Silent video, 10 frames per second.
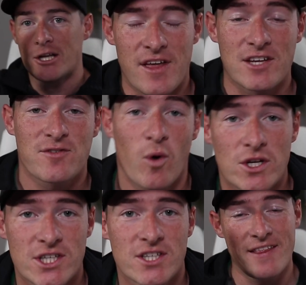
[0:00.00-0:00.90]
Thanks for
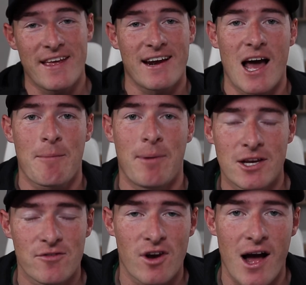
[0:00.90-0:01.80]
watching. Hit that like
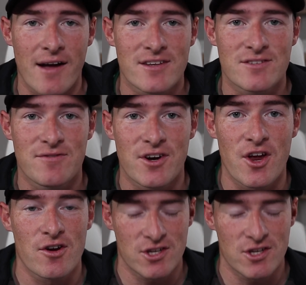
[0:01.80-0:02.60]
button if you like this video.